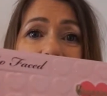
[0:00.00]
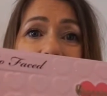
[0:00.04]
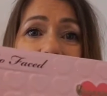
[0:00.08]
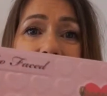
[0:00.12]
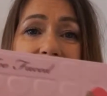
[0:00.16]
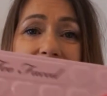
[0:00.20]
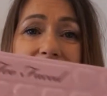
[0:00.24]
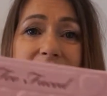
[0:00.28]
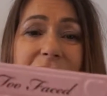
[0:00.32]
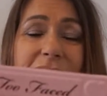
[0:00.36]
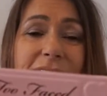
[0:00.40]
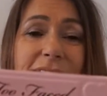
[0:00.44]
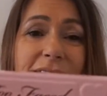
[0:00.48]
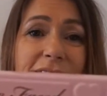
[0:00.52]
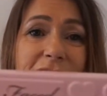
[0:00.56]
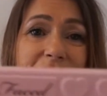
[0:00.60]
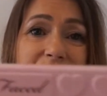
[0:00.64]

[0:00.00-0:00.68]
And it's the